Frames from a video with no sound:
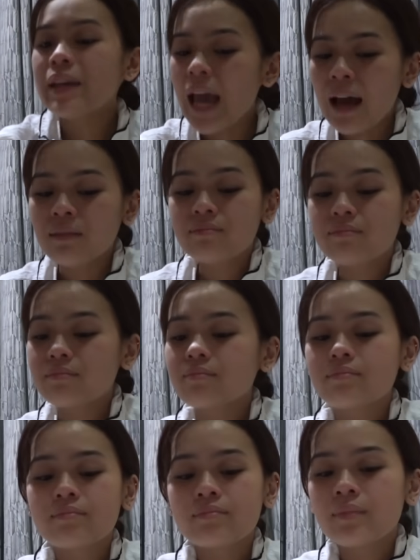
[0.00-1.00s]
But yeah,
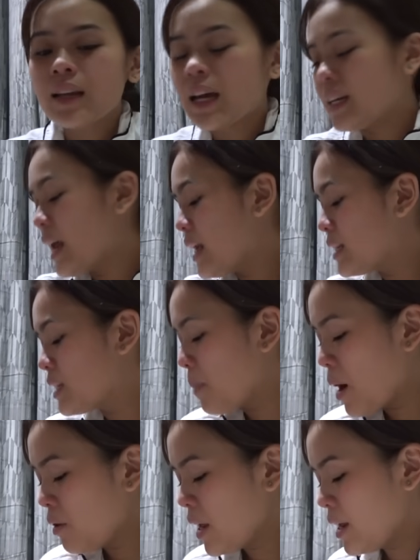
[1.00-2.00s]
that's
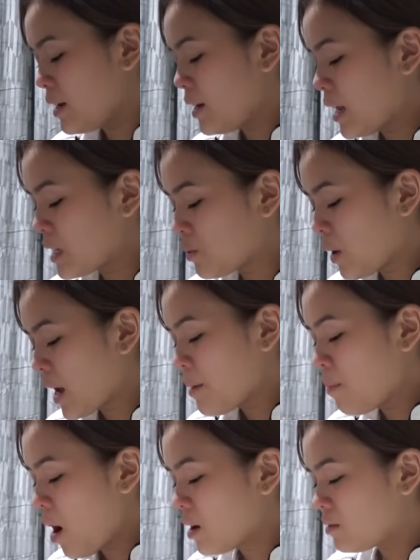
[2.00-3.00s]
about it. That's what I
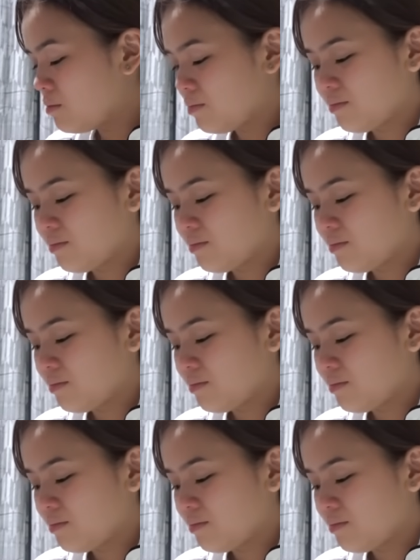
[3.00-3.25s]
bought.